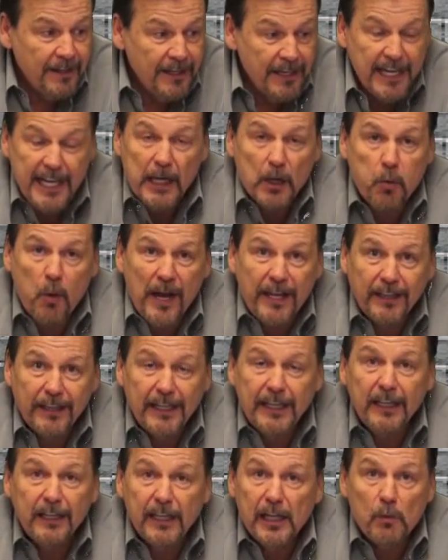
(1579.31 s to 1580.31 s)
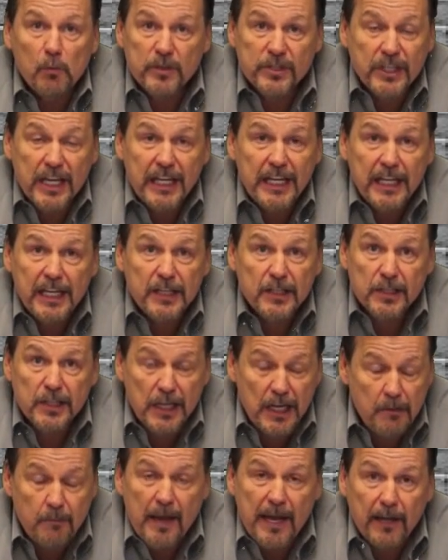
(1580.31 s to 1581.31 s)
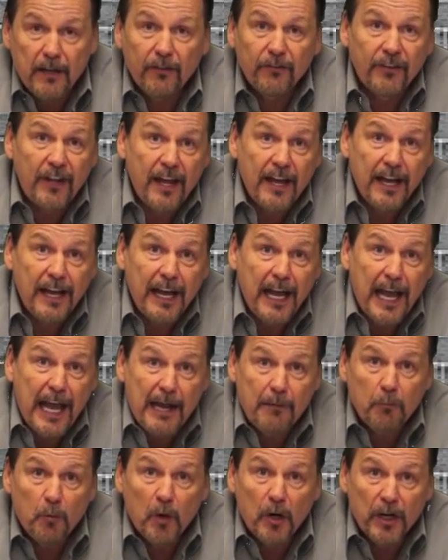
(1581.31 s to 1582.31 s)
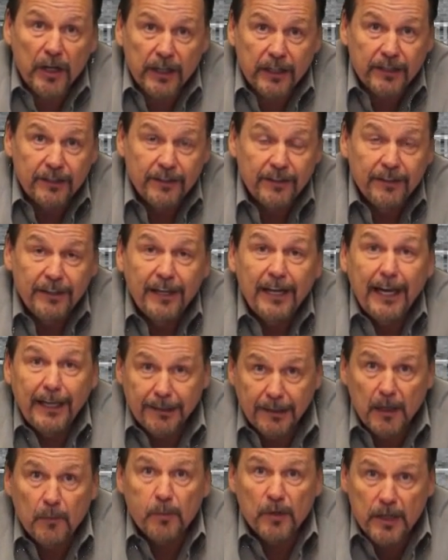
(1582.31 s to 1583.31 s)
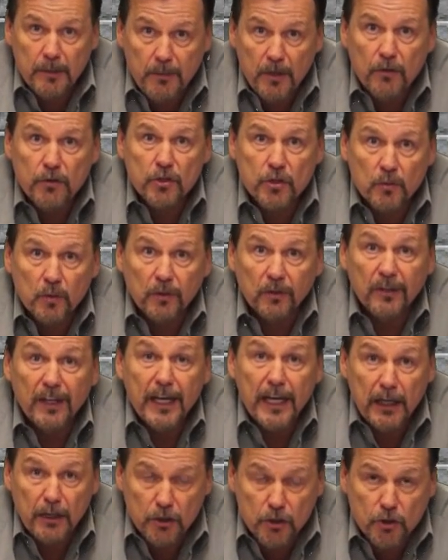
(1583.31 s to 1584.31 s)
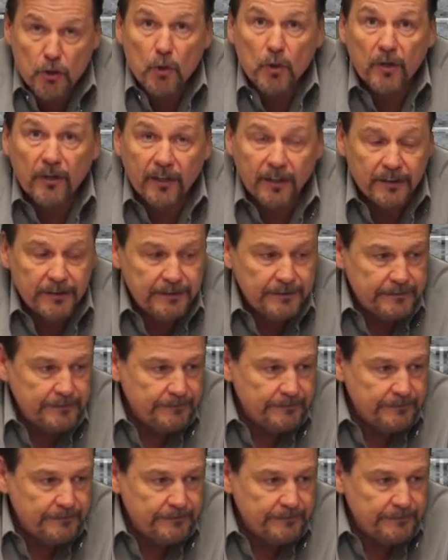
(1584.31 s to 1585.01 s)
He quite literally was getting his emails at work at Liberty Mutual, insurer.